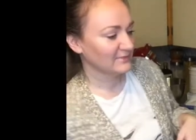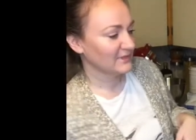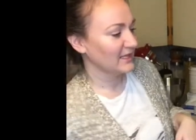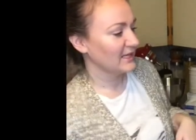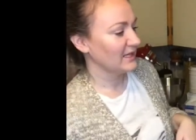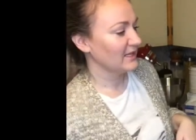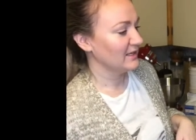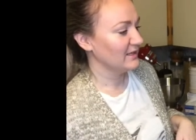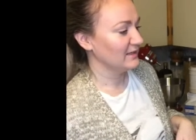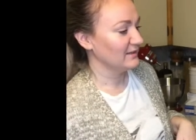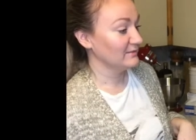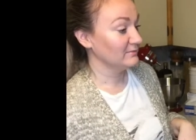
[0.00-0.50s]

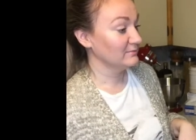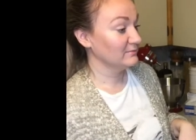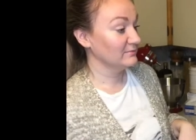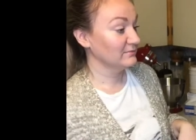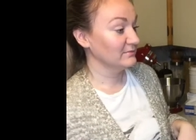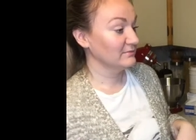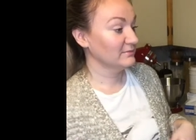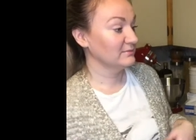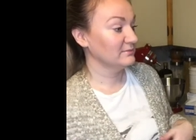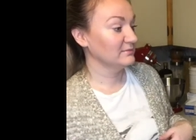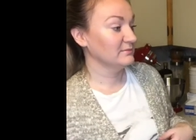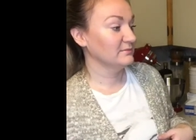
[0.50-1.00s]
And
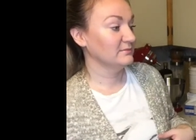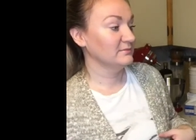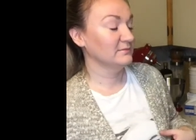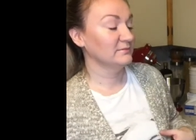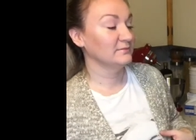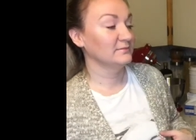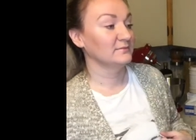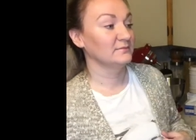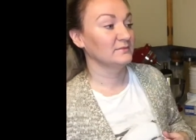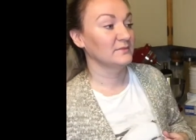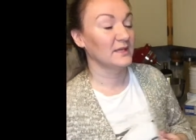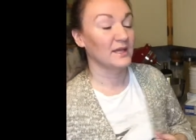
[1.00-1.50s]

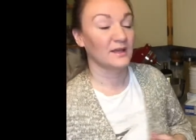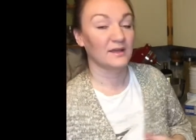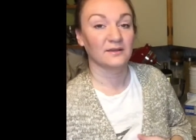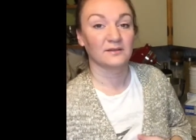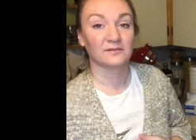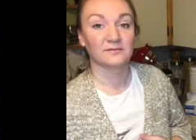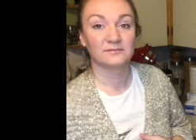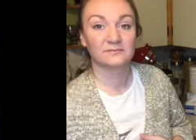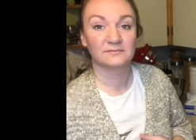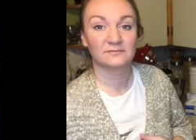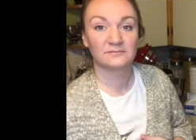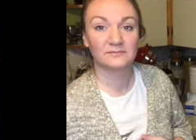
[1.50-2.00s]
yeah,
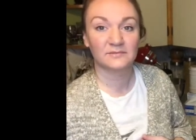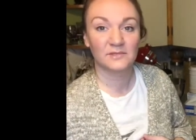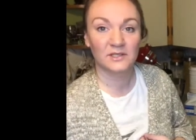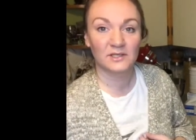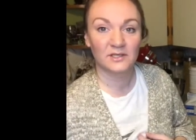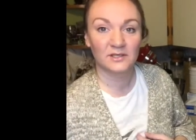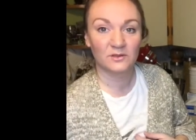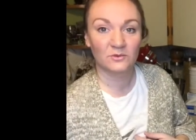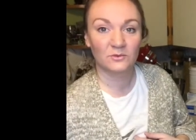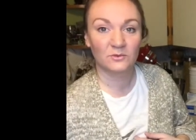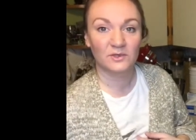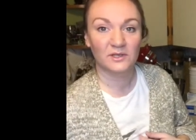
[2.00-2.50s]

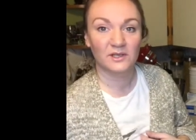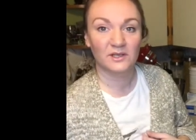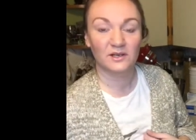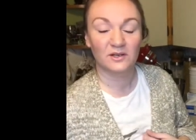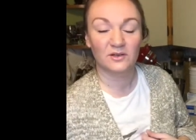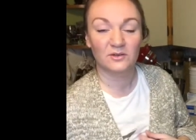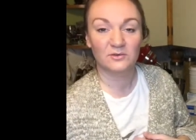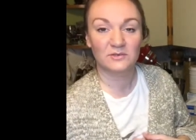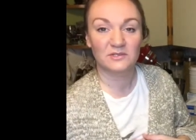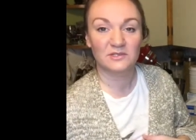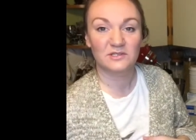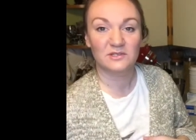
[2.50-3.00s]
we could
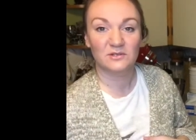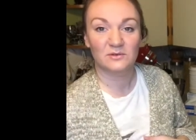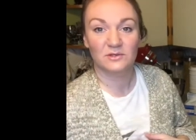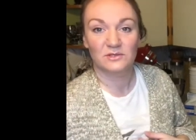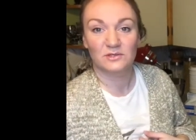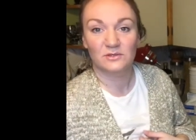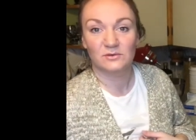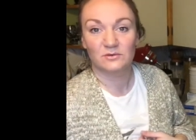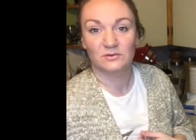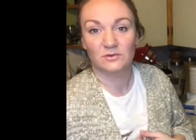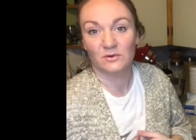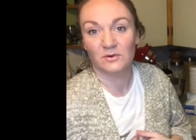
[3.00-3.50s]
always do a
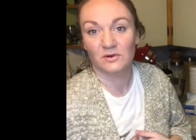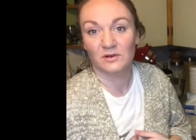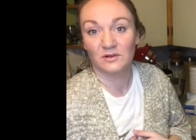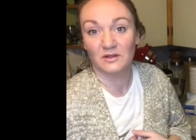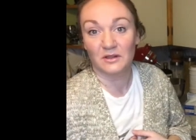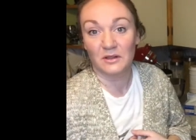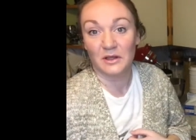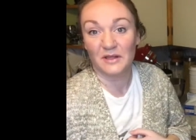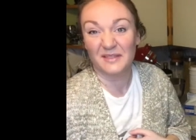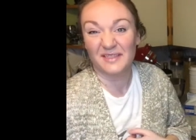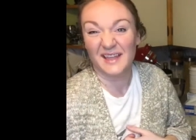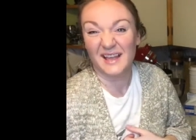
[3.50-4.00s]
tutorial
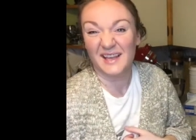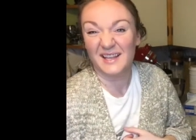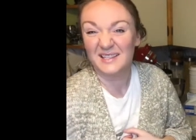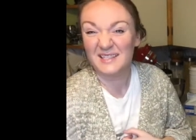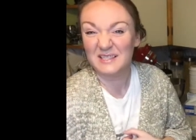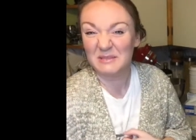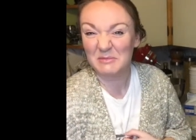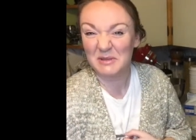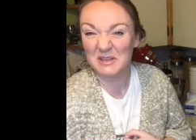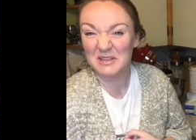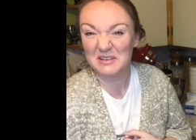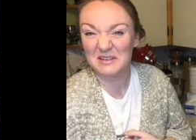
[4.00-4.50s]
on that
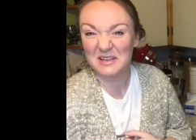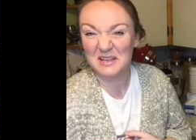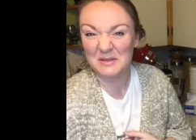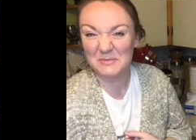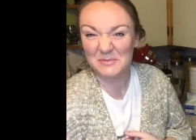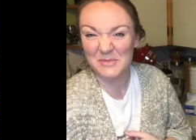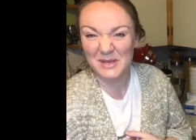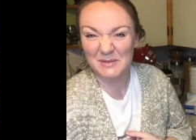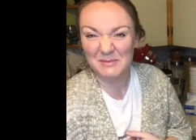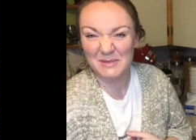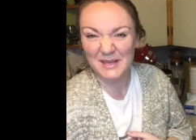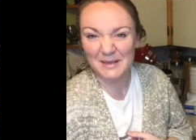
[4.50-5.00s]
some other time,
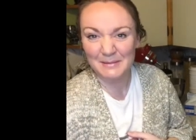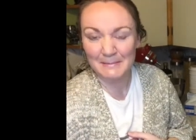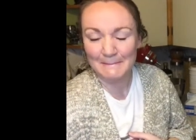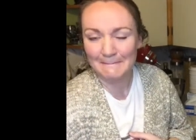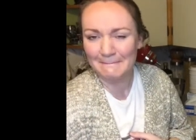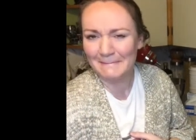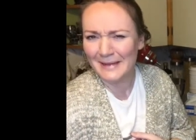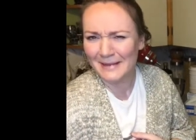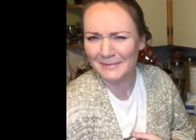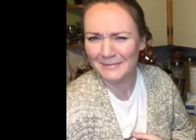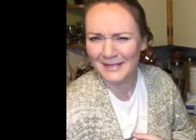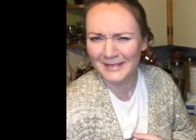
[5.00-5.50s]
maybe?
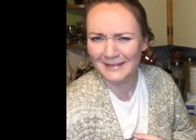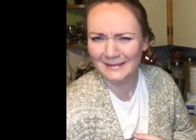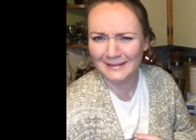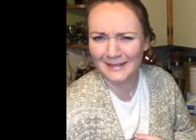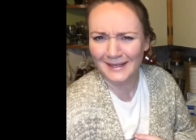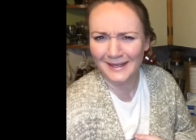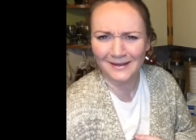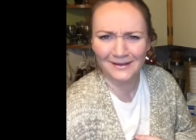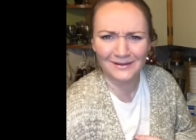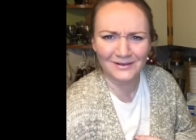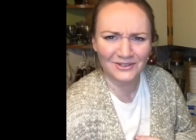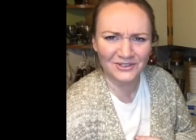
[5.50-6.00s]
Maybe?
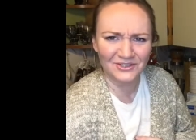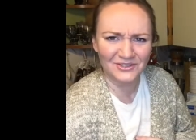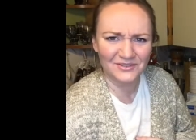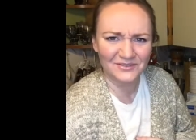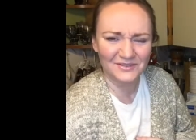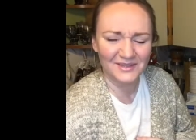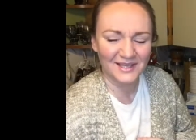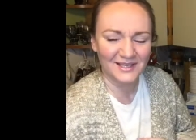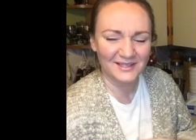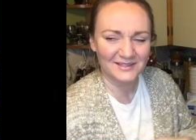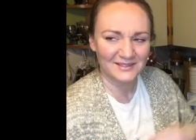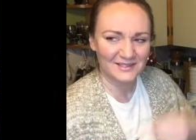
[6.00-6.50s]
I don't know if
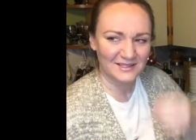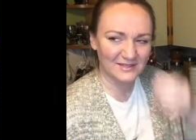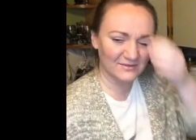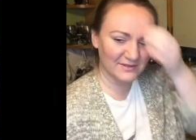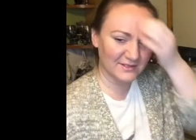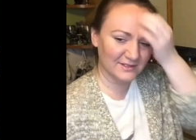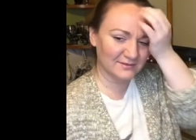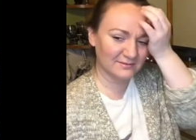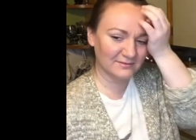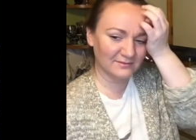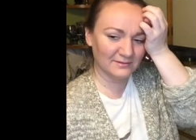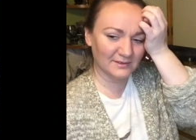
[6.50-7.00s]
that's
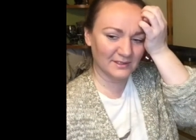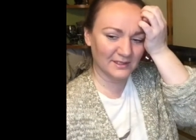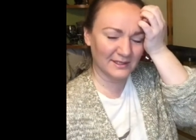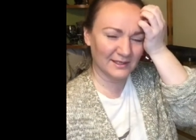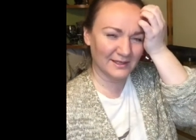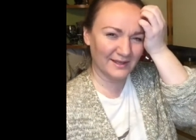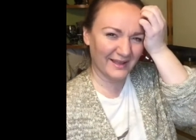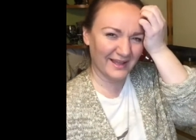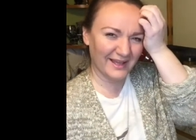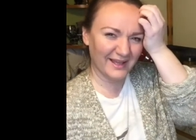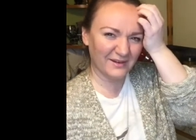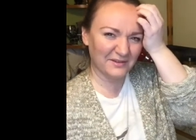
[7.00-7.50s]
even
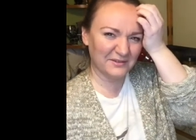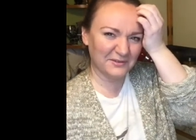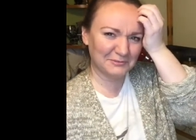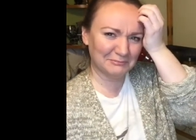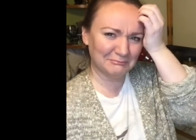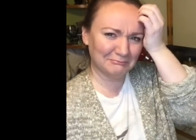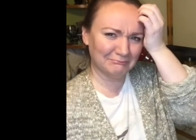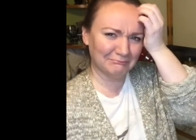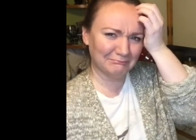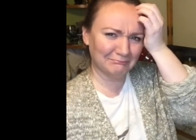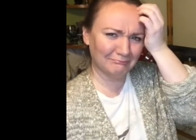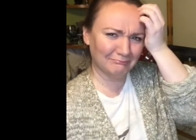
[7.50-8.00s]
allowed.
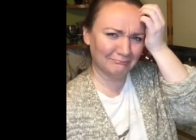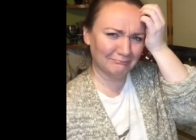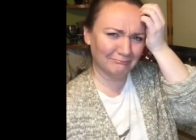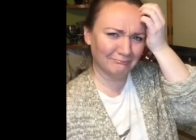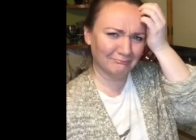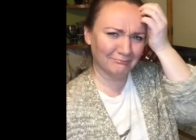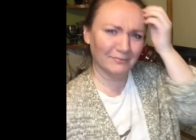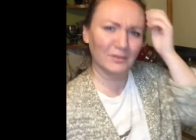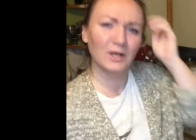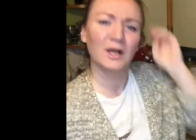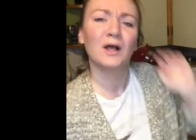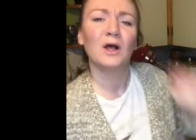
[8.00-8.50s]

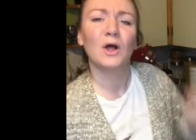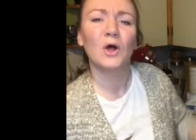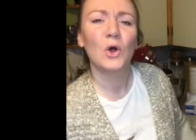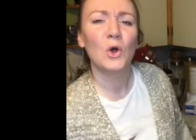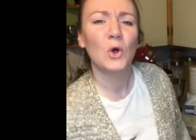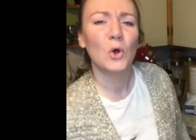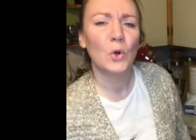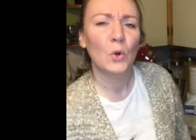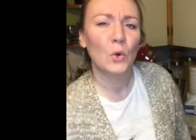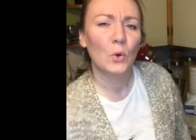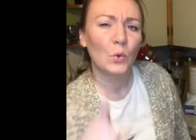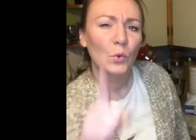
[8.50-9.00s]

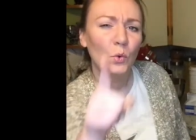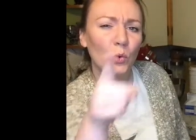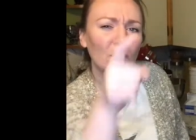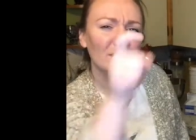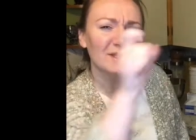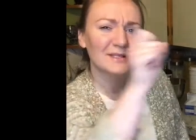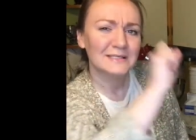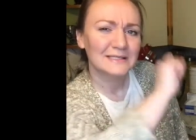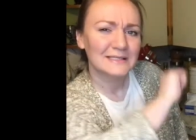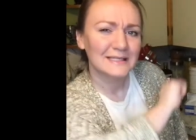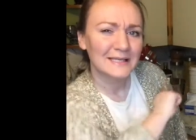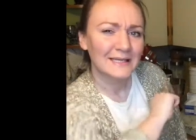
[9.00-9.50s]
We'll
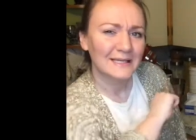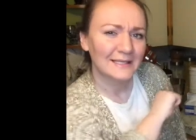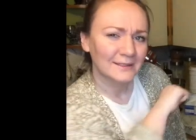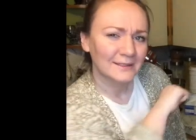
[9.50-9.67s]
see.